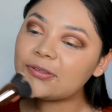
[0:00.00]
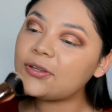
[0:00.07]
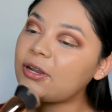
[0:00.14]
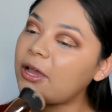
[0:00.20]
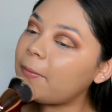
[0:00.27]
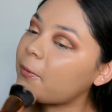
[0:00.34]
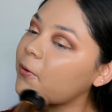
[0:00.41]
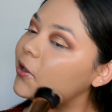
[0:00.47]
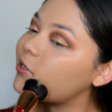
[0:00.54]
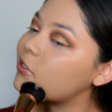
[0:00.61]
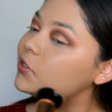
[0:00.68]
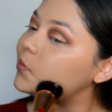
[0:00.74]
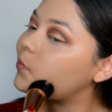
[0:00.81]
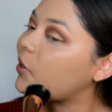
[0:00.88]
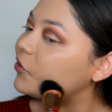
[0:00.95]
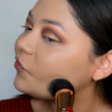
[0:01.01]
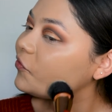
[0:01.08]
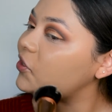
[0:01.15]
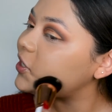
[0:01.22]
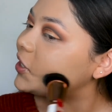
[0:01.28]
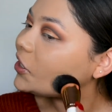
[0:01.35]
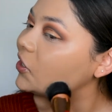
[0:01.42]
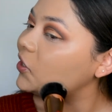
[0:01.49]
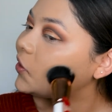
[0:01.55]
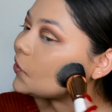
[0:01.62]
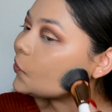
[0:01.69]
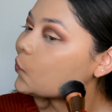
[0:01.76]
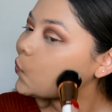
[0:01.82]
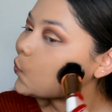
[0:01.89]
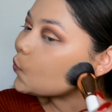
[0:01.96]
So now I'm going to buff it in.